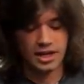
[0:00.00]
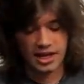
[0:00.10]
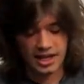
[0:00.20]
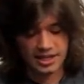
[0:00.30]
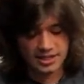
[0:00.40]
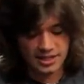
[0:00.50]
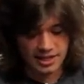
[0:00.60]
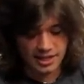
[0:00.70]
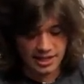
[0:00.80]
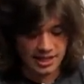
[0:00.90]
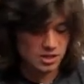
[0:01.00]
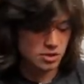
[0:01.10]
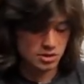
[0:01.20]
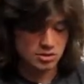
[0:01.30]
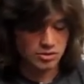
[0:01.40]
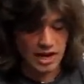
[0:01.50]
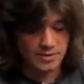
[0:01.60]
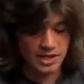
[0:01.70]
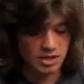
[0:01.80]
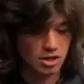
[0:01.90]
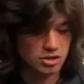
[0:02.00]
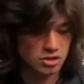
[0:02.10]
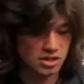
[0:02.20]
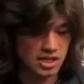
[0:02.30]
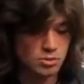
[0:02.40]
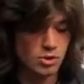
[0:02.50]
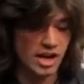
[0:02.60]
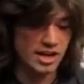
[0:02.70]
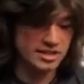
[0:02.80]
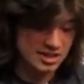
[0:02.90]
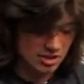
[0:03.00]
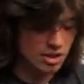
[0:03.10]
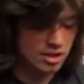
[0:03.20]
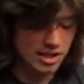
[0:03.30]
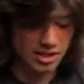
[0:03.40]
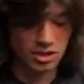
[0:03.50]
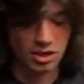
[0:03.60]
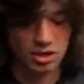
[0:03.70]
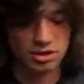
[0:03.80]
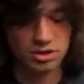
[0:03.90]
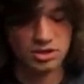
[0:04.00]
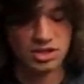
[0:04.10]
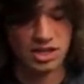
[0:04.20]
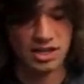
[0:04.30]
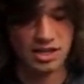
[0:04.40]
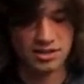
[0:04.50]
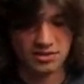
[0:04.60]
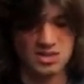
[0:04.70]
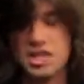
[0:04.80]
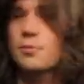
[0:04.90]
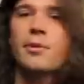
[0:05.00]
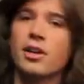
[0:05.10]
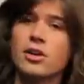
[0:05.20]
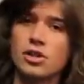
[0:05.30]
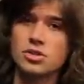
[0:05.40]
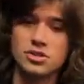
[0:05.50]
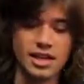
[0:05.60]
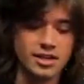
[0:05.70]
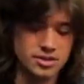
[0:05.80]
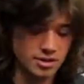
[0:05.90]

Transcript: And you can grab any cards you need and discard any cards, the same amount of cards you take.